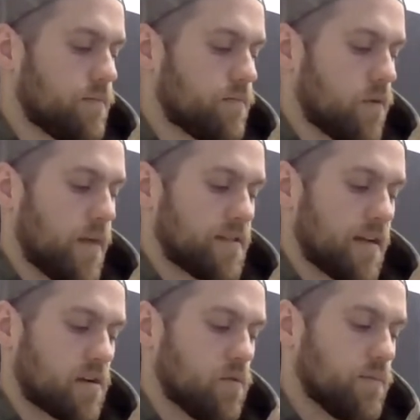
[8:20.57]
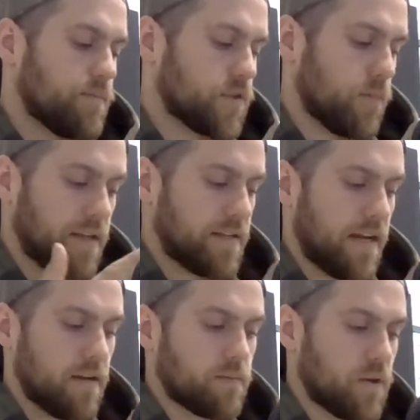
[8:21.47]
from that second one. So
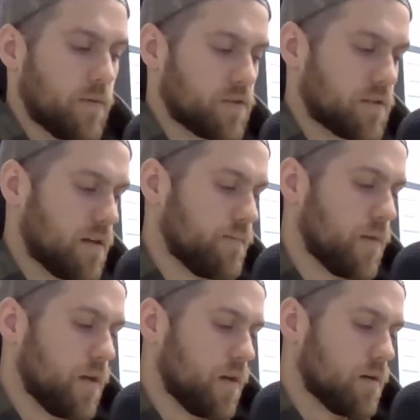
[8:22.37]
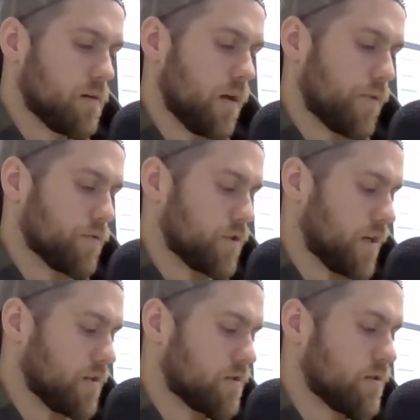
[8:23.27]
maintaining pretty much the same. Nothing really
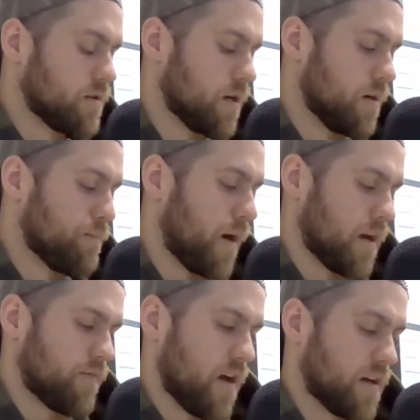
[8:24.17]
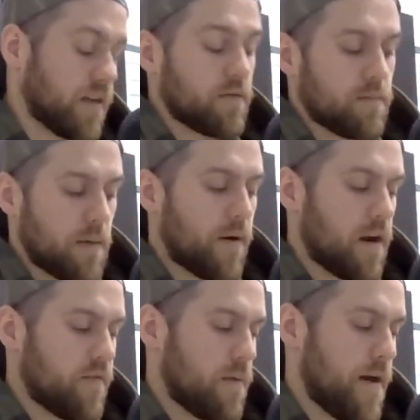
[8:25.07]
changed. Body fat, except for my
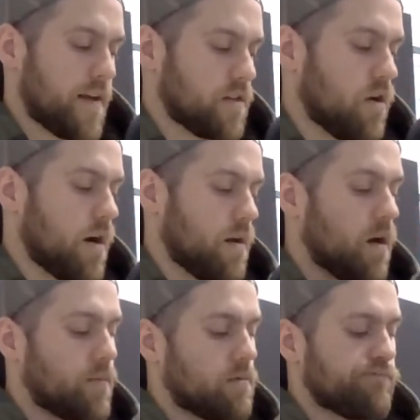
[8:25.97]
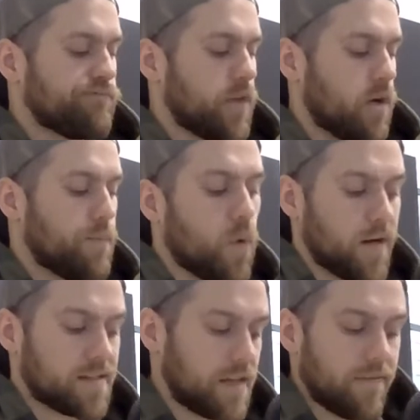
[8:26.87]
body fat mass had gone up,
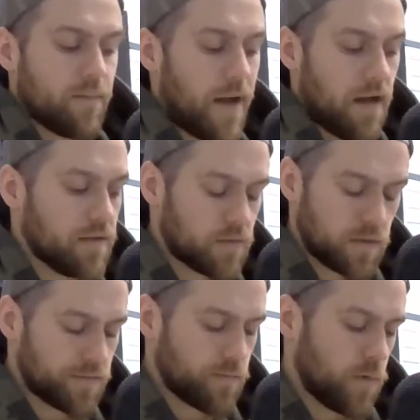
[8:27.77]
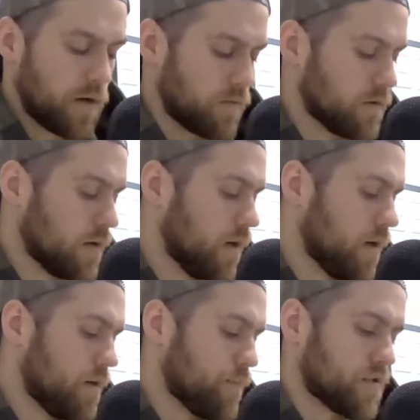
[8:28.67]
0.7 pounds, which whatever.
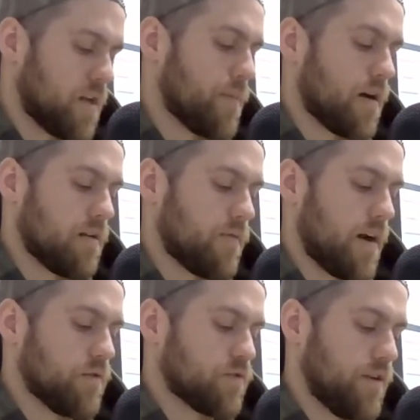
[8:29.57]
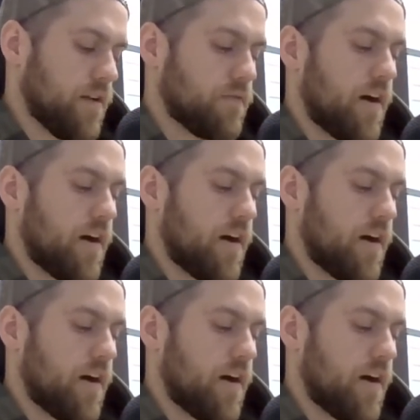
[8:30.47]
Percent body fat was reading at